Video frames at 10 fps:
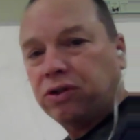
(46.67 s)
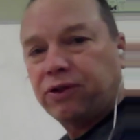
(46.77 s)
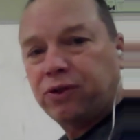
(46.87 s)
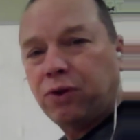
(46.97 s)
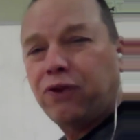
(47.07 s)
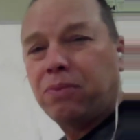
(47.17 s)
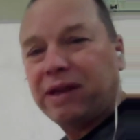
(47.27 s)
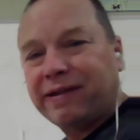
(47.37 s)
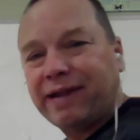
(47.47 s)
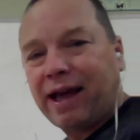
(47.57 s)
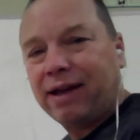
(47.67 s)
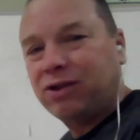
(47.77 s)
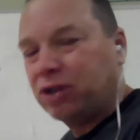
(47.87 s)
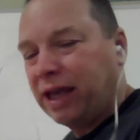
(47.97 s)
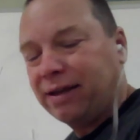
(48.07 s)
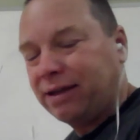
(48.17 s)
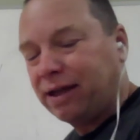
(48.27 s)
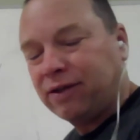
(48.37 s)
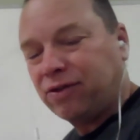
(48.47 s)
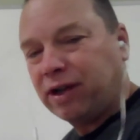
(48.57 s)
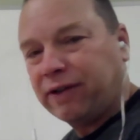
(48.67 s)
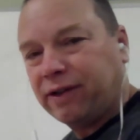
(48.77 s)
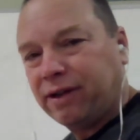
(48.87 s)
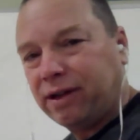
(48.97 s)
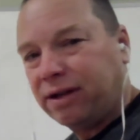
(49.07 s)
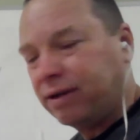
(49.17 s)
So if you miss statics, you can't take strengths in the